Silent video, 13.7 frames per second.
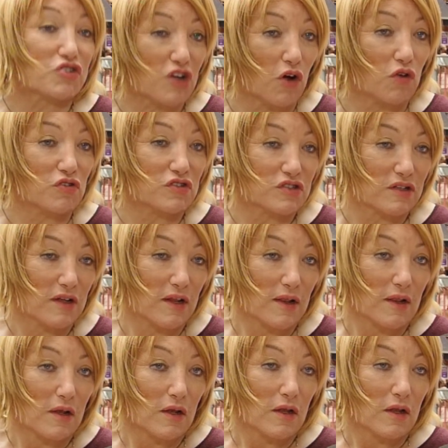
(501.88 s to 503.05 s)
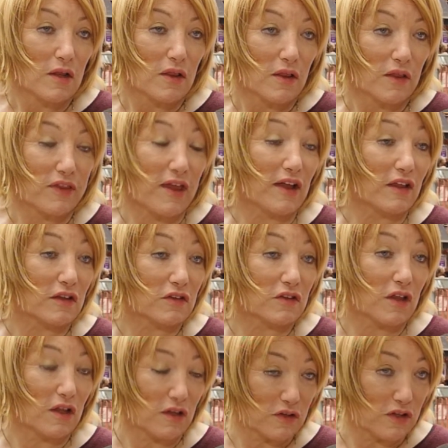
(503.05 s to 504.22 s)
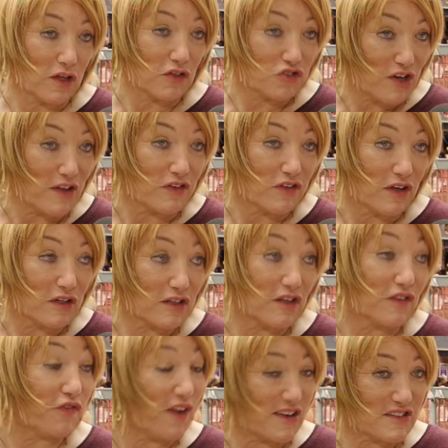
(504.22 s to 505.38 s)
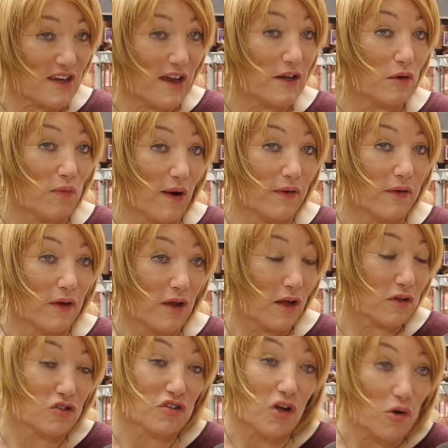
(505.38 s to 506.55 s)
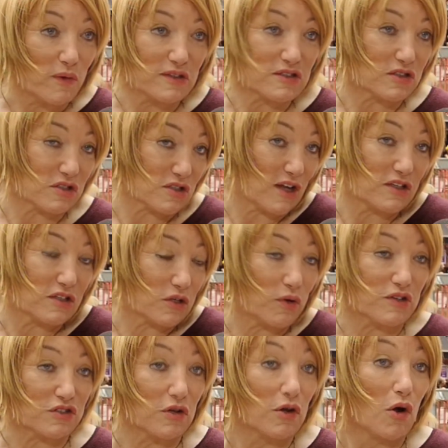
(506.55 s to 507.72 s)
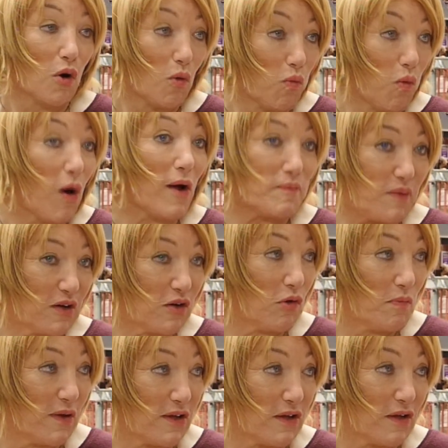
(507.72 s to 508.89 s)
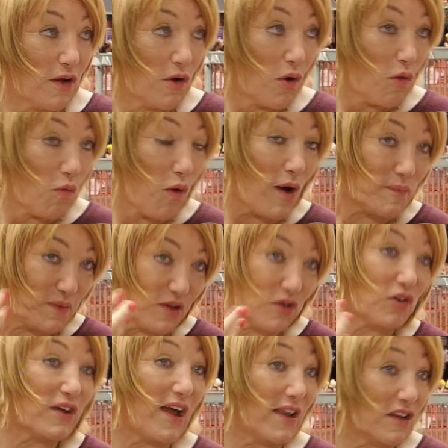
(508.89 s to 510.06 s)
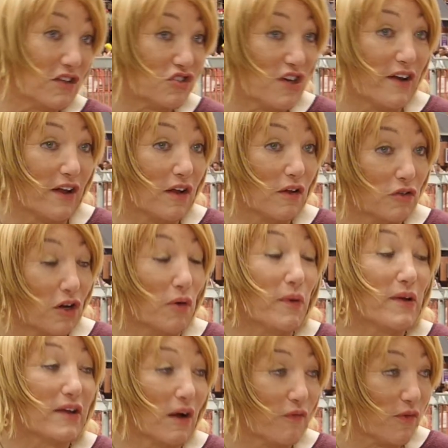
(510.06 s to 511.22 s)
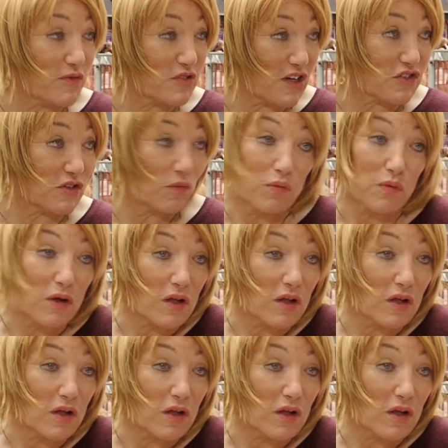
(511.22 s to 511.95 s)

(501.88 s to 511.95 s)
of shows that, that gender can affect anyone, because I always say to the question, why pick on me? Why pick on Caitlyn Jenner? You know, we come from such a,